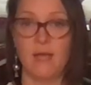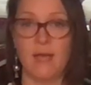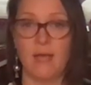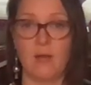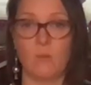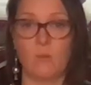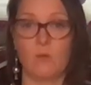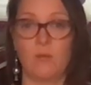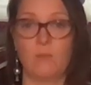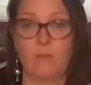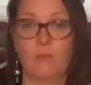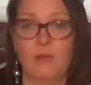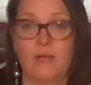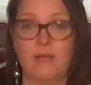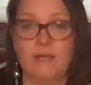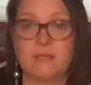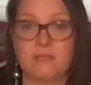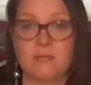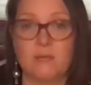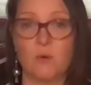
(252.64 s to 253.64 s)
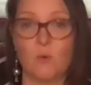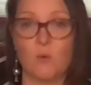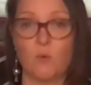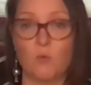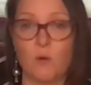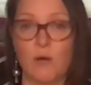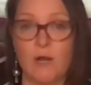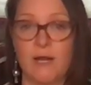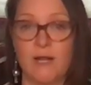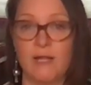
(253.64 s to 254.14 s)
and we place it
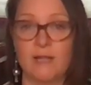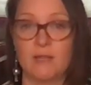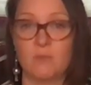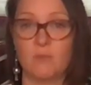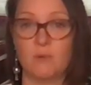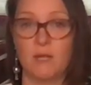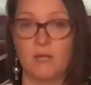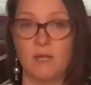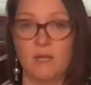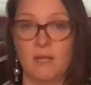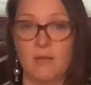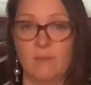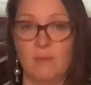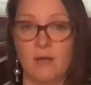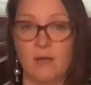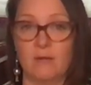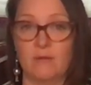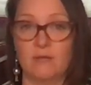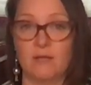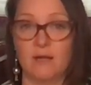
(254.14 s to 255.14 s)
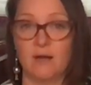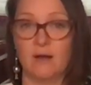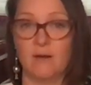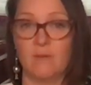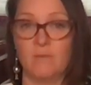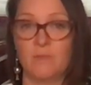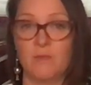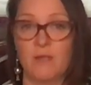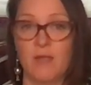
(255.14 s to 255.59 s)
right at the pinky mound there.